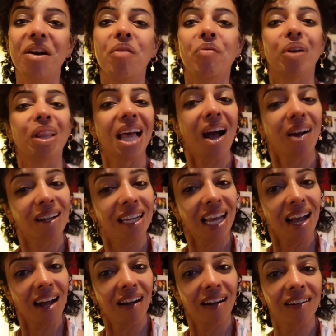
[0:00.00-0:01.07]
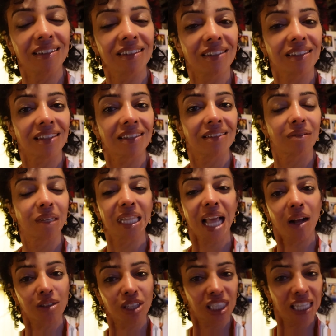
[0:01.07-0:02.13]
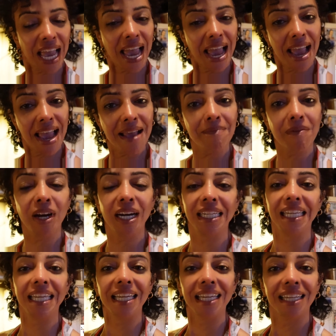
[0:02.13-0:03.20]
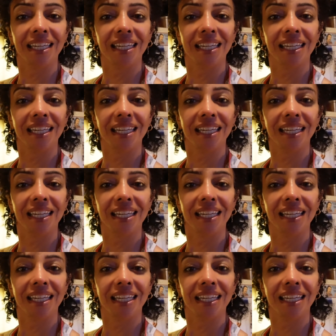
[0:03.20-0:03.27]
without guilt, without shame, honey.